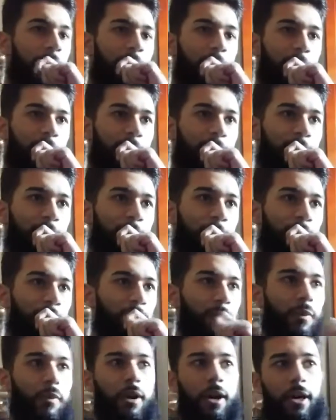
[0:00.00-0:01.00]
And
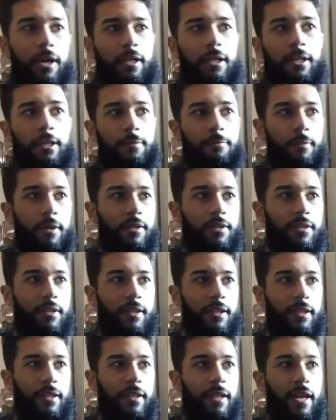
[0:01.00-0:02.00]
I keep
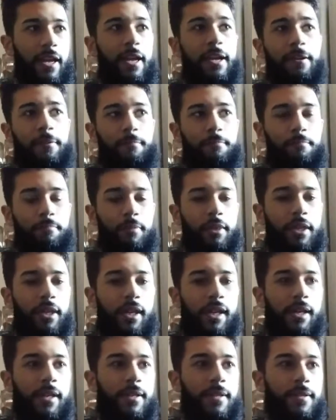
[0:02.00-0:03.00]
mentioning that
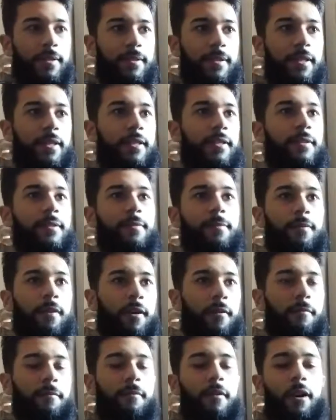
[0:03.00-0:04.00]
because it's
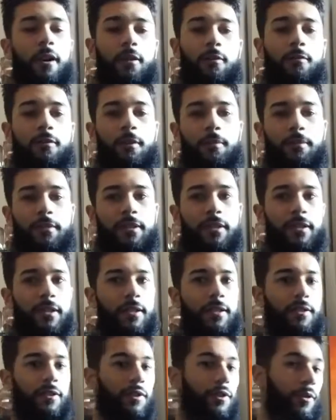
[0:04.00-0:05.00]
a follow up
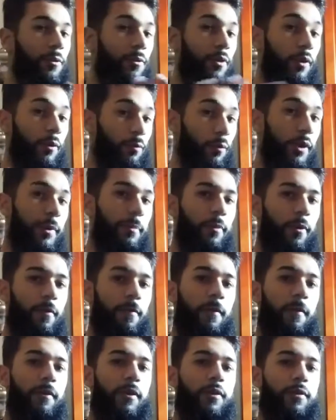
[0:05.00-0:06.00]
to, the
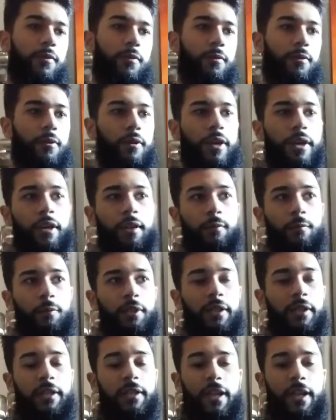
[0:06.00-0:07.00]
rebirth of Disorder. And if
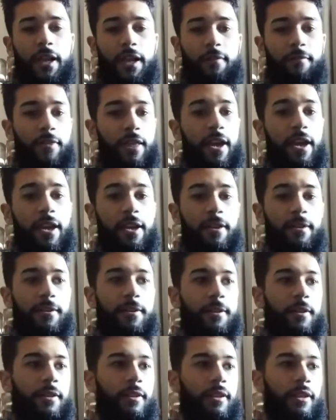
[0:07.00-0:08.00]
we didn't have that,
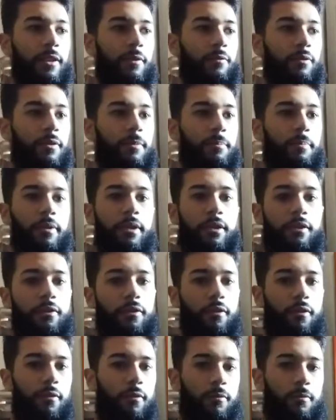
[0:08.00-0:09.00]
there would be
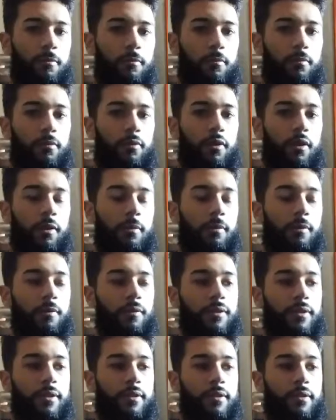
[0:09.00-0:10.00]
no Dogma
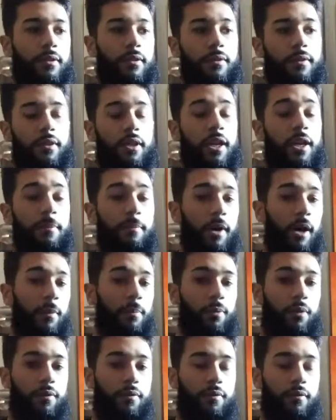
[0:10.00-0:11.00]
Resistance, in my
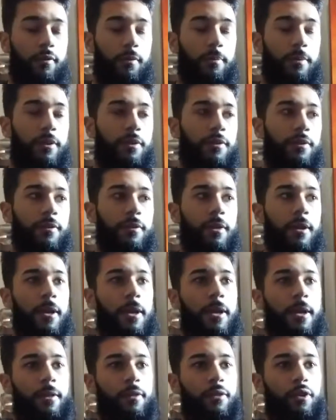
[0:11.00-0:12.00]
personal opinion.
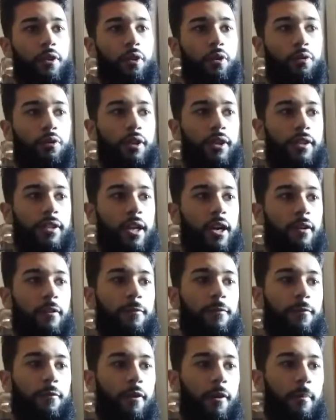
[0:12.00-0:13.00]
The only
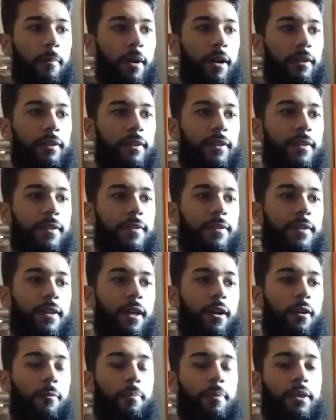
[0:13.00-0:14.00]
downfall about this
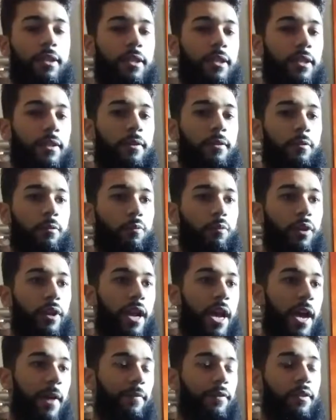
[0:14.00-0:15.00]
LP would
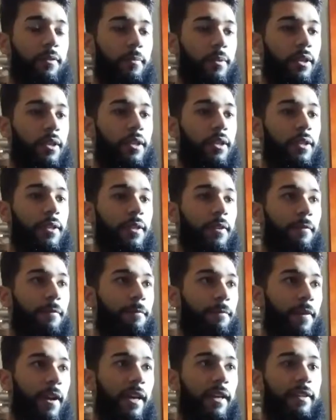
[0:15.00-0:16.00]
have to be the
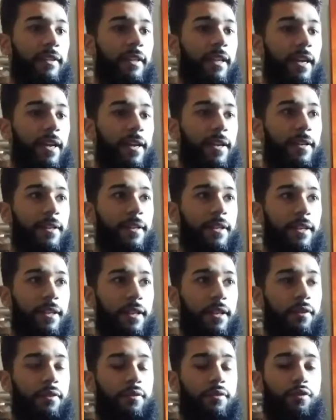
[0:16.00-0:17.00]
fact that
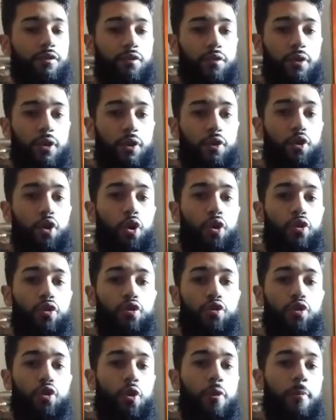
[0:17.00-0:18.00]
is there are
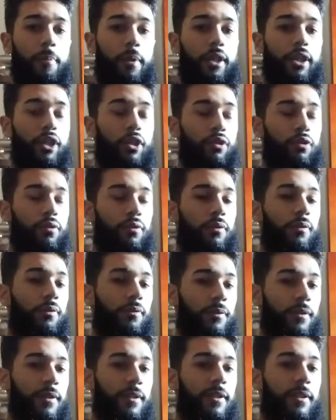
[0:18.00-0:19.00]
so many
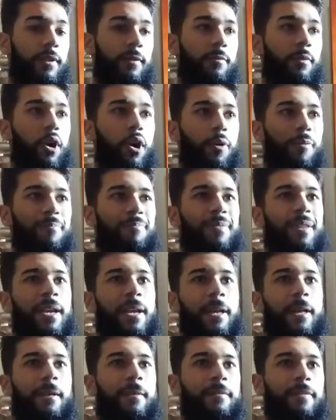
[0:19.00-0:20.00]
interludes in it. Well,
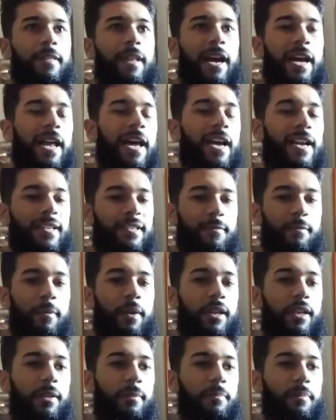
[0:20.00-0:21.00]
not as
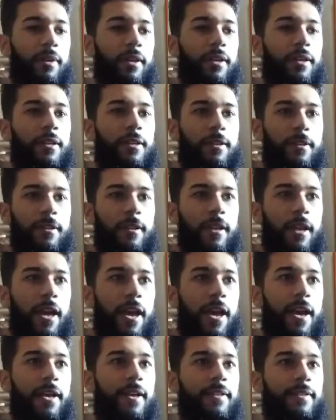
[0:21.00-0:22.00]
many, but
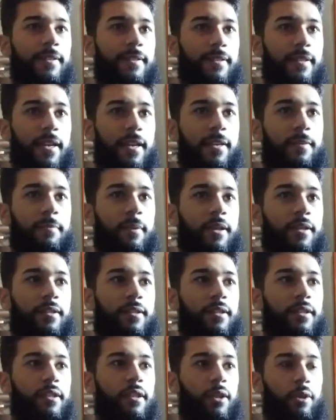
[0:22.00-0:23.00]
as they
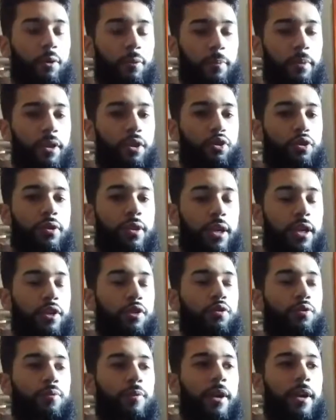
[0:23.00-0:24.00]
mentioned, there will be
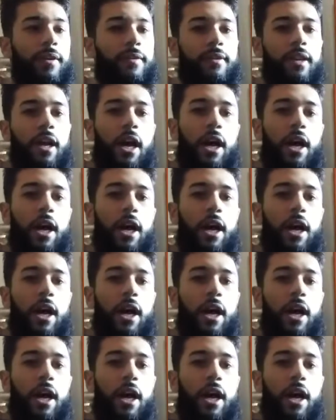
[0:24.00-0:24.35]
10 tracks.